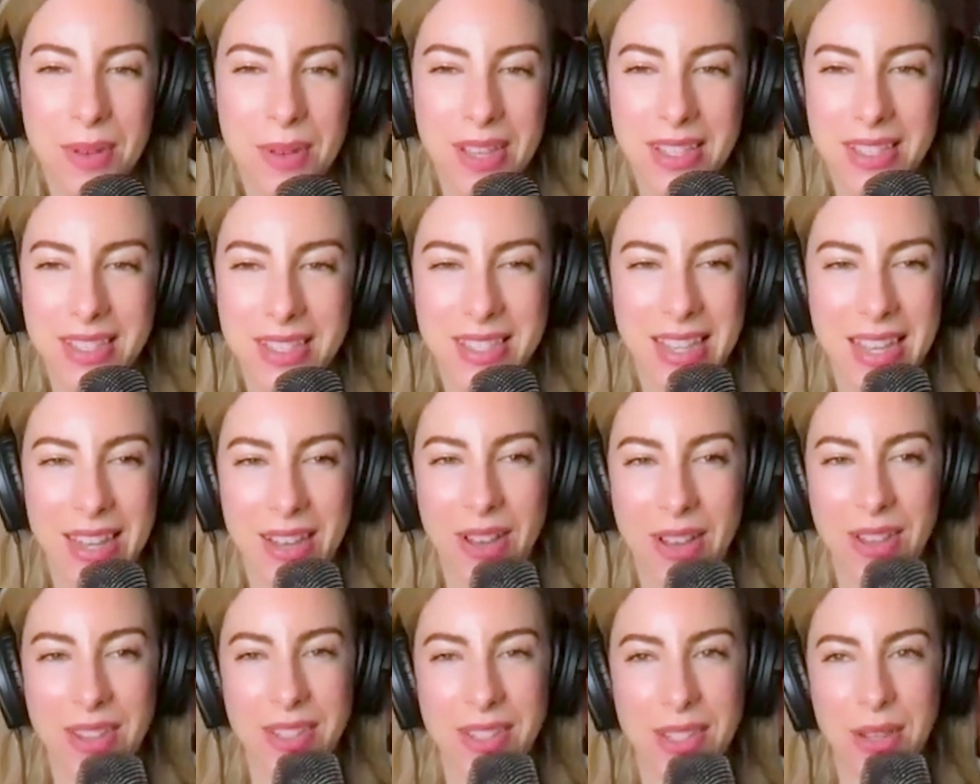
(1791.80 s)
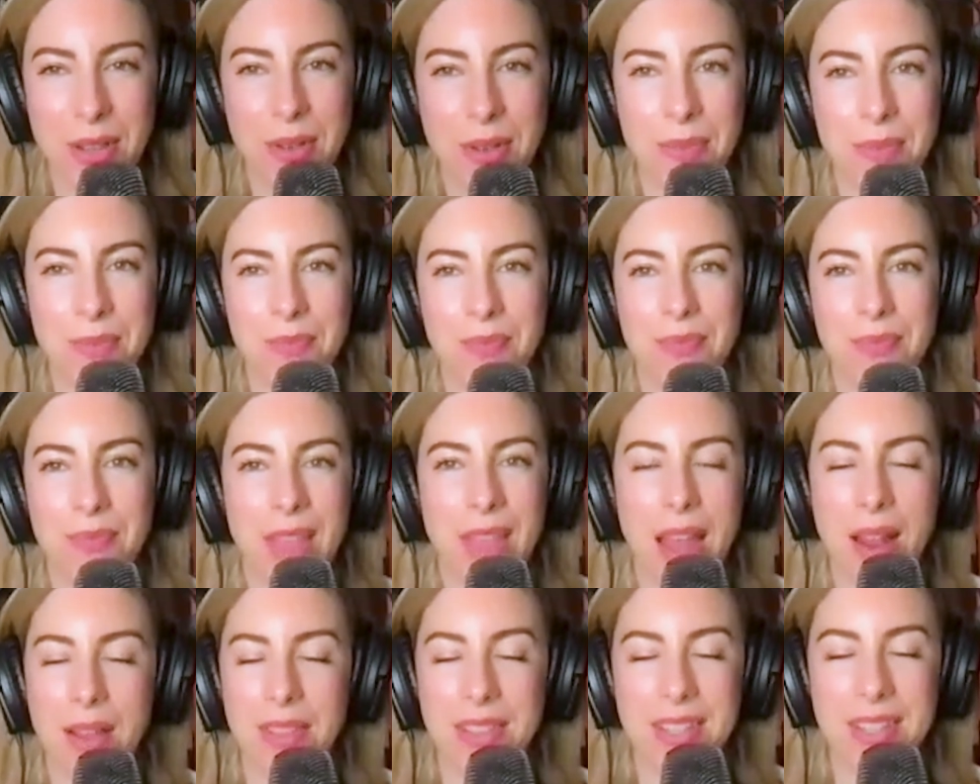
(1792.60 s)
we can sync on Zoom.
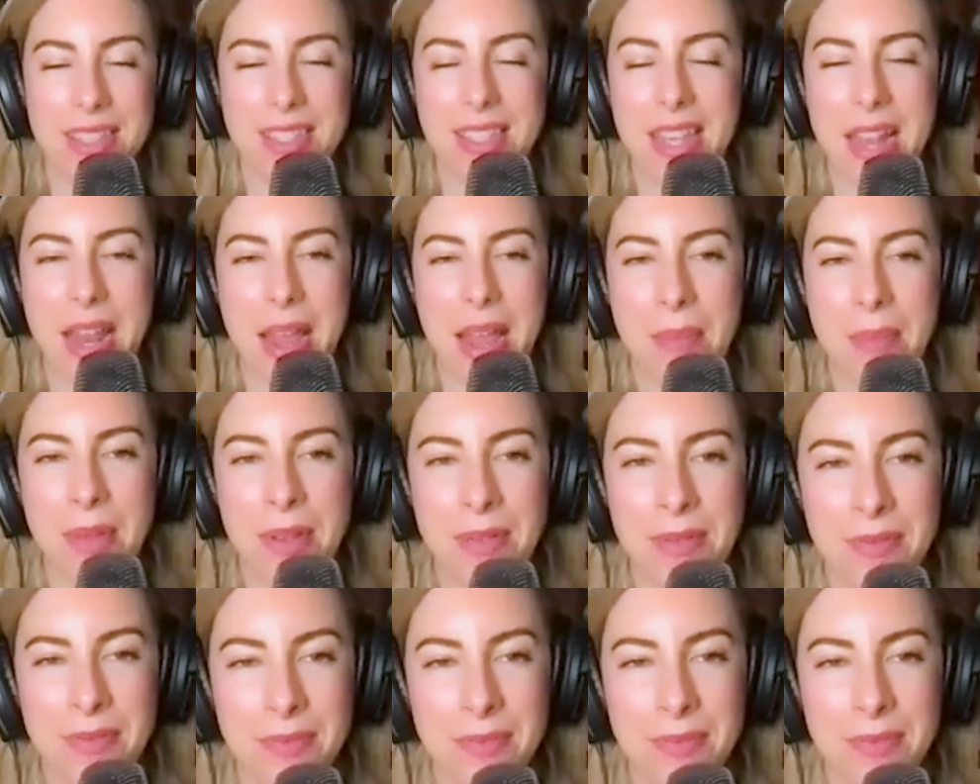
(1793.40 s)
I don't think it's gonna happen.